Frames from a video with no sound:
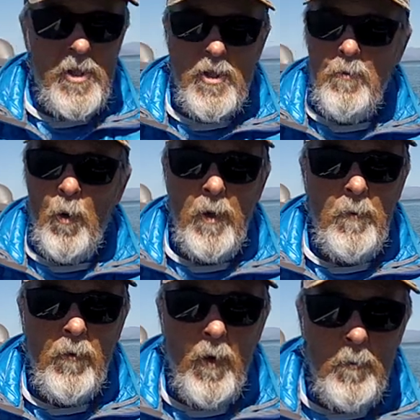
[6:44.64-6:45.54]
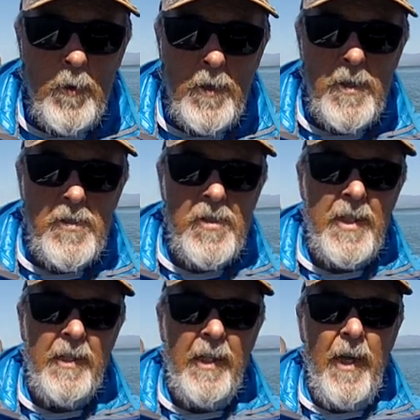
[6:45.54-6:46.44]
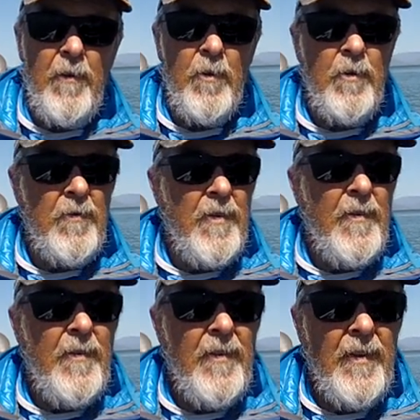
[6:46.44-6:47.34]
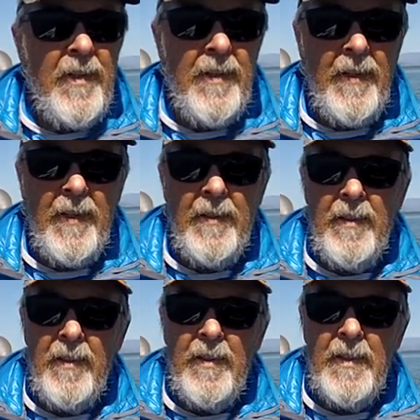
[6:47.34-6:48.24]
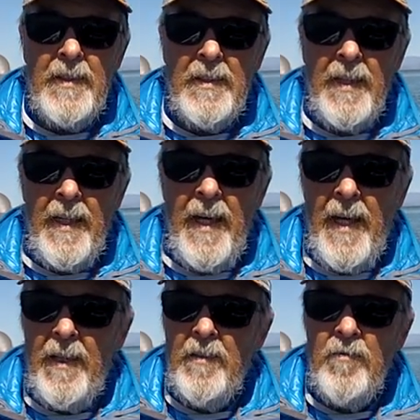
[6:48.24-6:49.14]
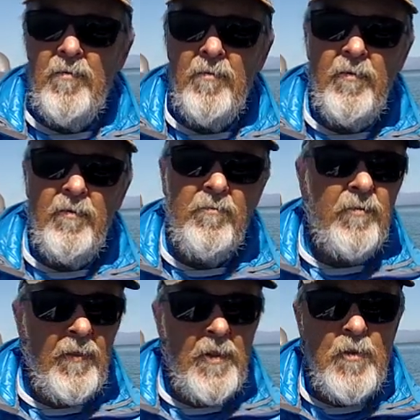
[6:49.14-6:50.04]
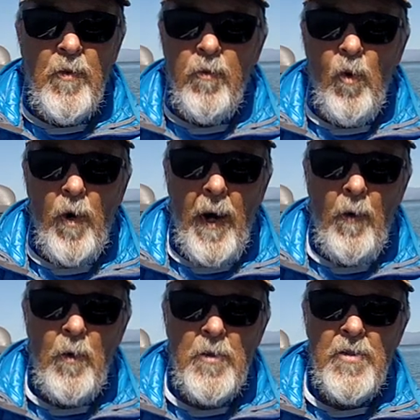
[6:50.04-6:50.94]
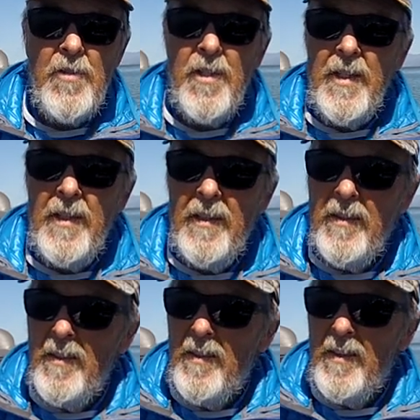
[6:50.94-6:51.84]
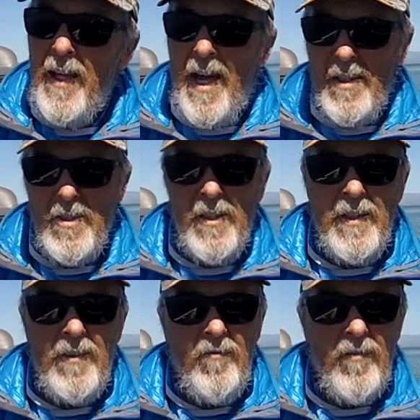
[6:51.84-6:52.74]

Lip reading: this morning before I put this thing together, and I had fished for 4 hours. Actually,